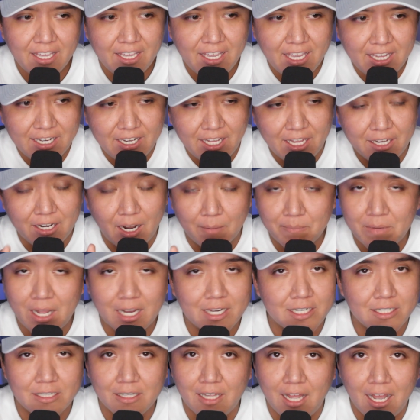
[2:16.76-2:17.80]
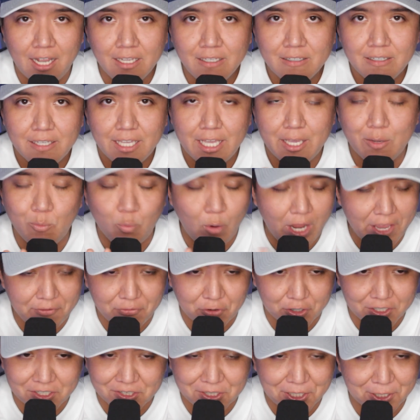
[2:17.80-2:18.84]
And I'm not going to lie, it
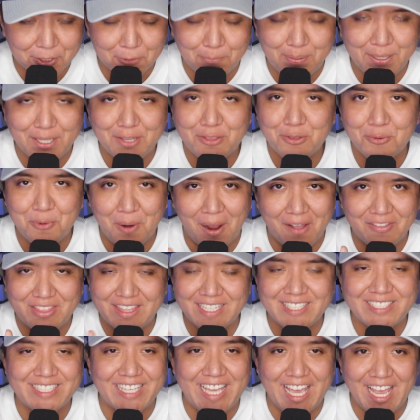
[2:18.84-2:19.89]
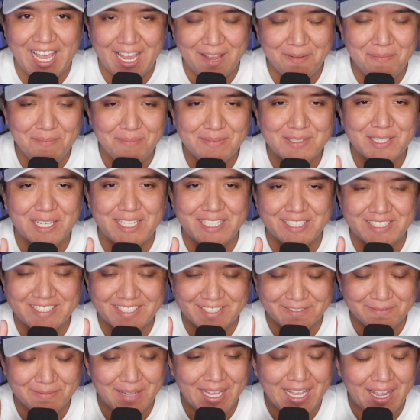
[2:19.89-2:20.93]
wavered a little bit throughout this game
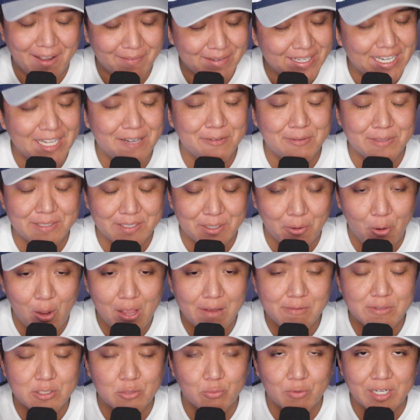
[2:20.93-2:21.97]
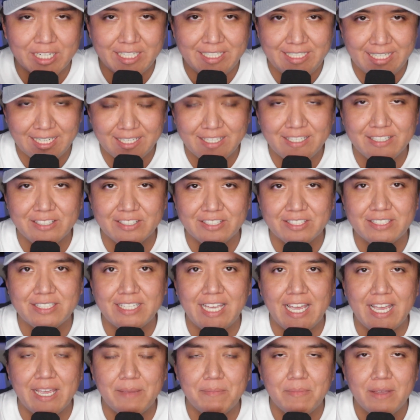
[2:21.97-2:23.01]
because it was a ridiculous
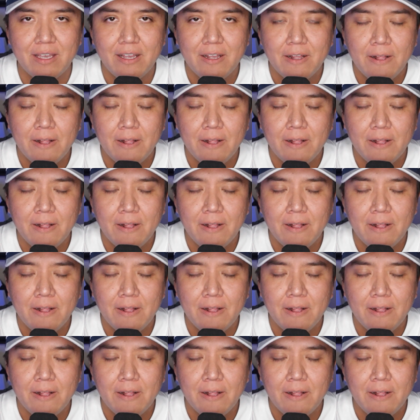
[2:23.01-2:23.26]
game.